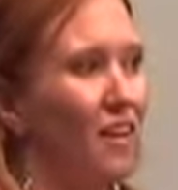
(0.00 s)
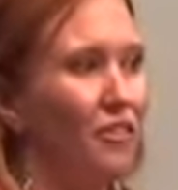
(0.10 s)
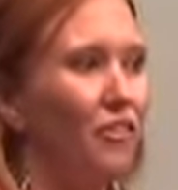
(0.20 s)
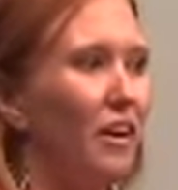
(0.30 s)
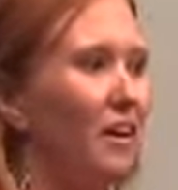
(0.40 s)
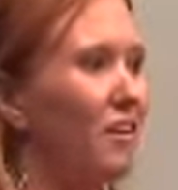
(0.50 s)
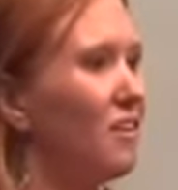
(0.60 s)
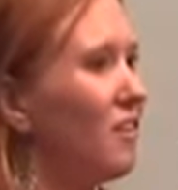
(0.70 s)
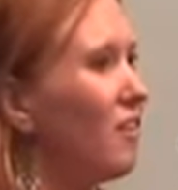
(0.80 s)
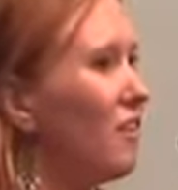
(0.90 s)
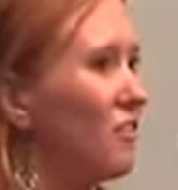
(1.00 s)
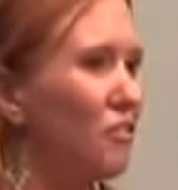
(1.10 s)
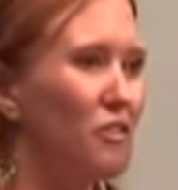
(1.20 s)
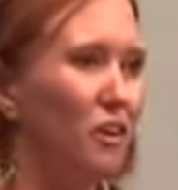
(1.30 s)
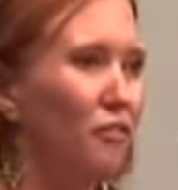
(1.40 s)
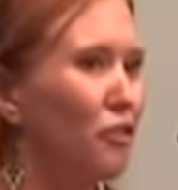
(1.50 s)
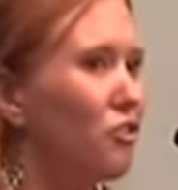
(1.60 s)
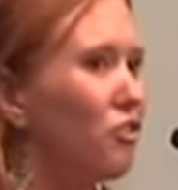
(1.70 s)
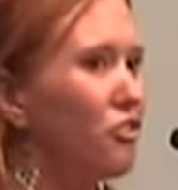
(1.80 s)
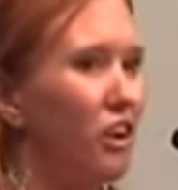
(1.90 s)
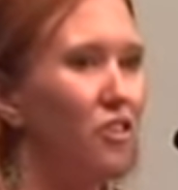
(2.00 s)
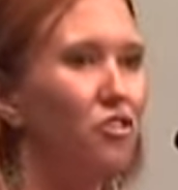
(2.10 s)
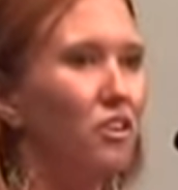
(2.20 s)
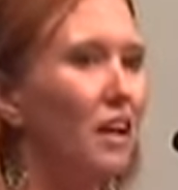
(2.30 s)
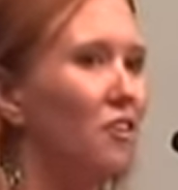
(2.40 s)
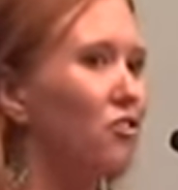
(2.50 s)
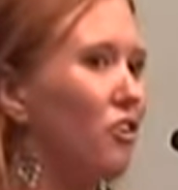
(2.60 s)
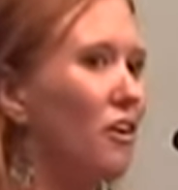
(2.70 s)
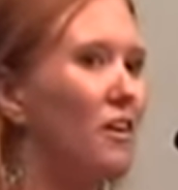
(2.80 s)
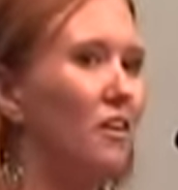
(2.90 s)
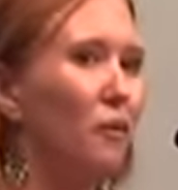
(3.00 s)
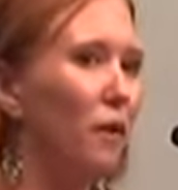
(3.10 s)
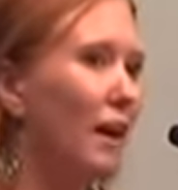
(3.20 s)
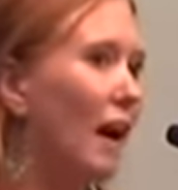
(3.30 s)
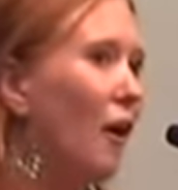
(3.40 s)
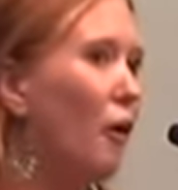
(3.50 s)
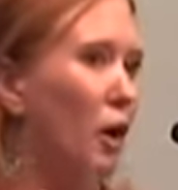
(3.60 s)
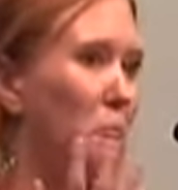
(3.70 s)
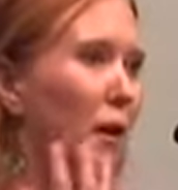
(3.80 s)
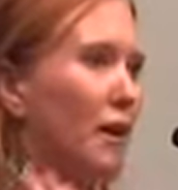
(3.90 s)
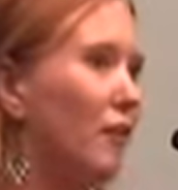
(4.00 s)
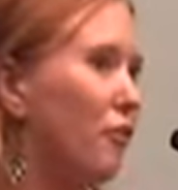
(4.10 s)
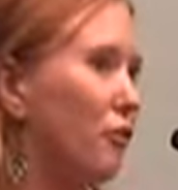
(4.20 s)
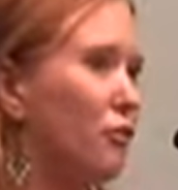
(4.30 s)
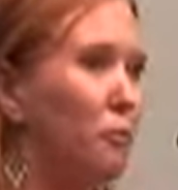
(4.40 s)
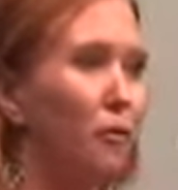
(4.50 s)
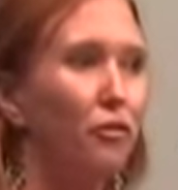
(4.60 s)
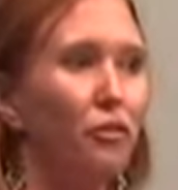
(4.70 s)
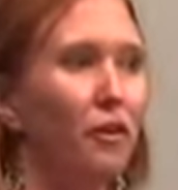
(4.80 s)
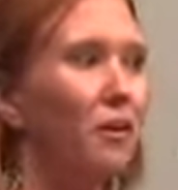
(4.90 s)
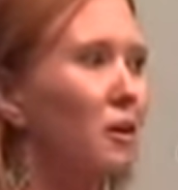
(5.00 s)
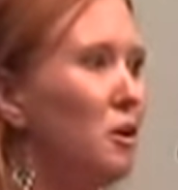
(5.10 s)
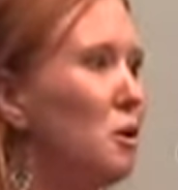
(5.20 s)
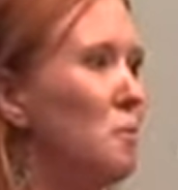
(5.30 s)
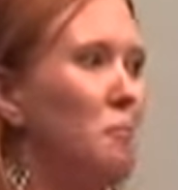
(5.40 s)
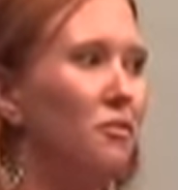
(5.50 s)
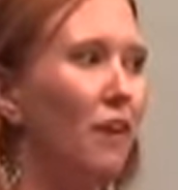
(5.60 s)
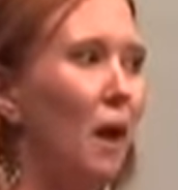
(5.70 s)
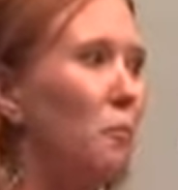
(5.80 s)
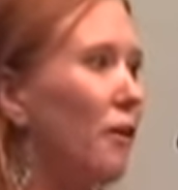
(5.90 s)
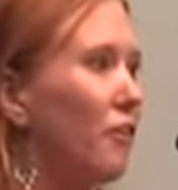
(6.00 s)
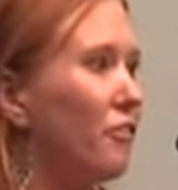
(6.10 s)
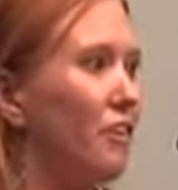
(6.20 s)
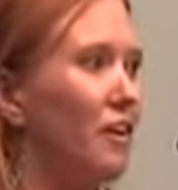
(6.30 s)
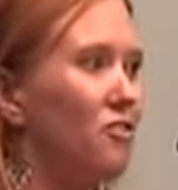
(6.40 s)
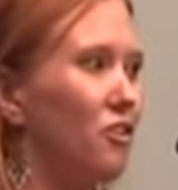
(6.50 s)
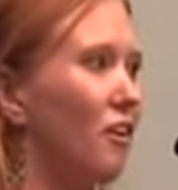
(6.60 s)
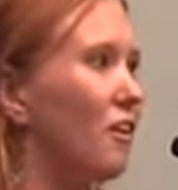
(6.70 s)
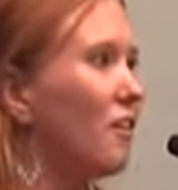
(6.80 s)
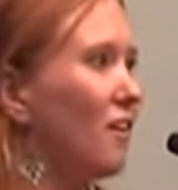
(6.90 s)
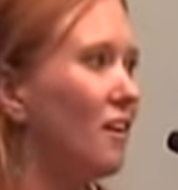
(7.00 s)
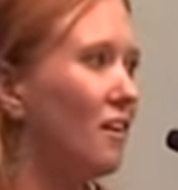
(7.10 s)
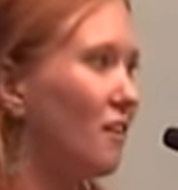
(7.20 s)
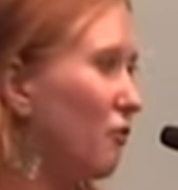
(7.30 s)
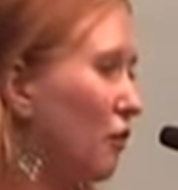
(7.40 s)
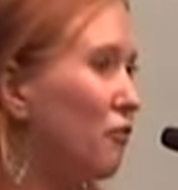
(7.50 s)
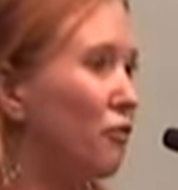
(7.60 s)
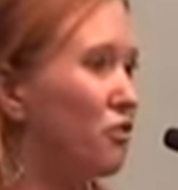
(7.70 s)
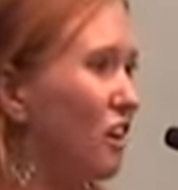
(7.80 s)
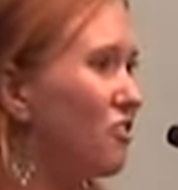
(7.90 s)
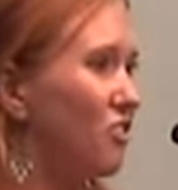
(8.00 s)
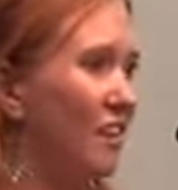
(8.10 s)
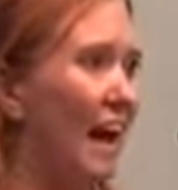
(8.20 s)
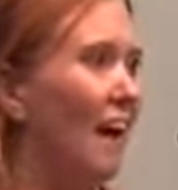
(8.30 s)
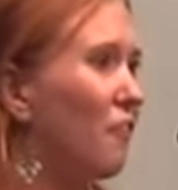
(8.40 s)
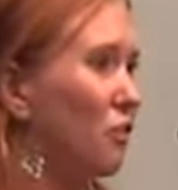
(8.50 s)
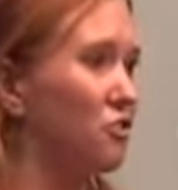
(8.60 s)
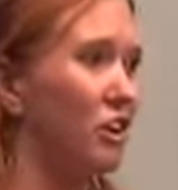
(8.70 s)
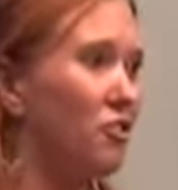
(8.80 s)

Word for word: It's like if you're just changing nature and the way how our bodies are supposed to metabolize nature, if we're changing that, we're